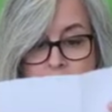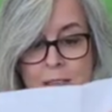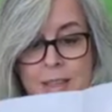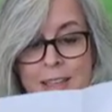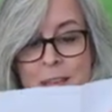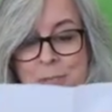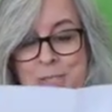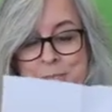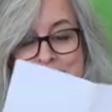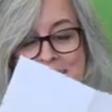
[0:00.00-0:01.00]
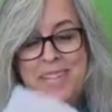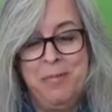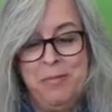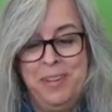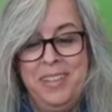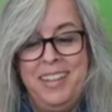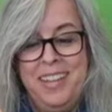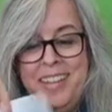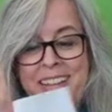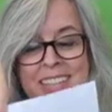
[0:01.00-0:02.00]
And what you end up with
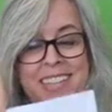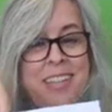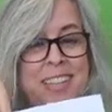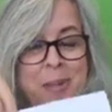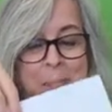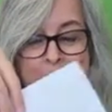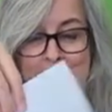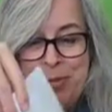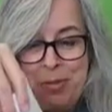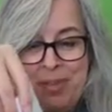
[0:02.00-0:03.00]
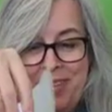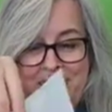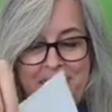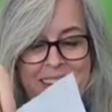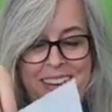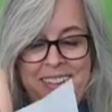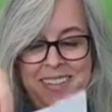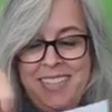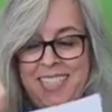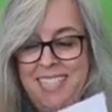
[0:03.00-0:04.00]
is a little mouth. And you can
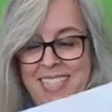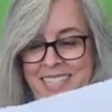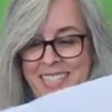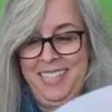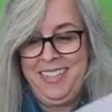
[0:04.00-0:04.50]
see,